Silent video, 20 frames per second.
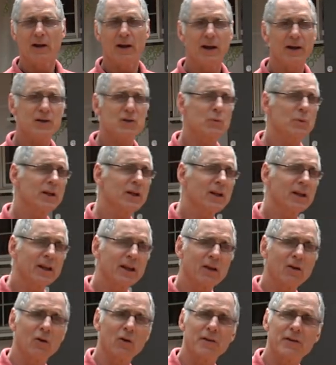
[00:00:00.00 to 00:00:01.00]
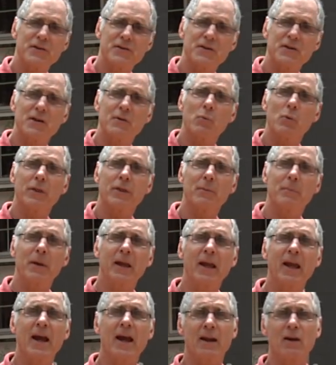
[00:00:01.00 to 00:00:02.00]
As we link all this in with the
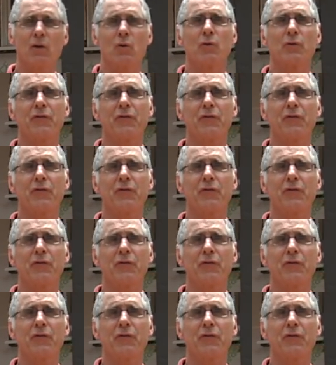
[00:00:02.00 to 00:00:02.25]
mechanical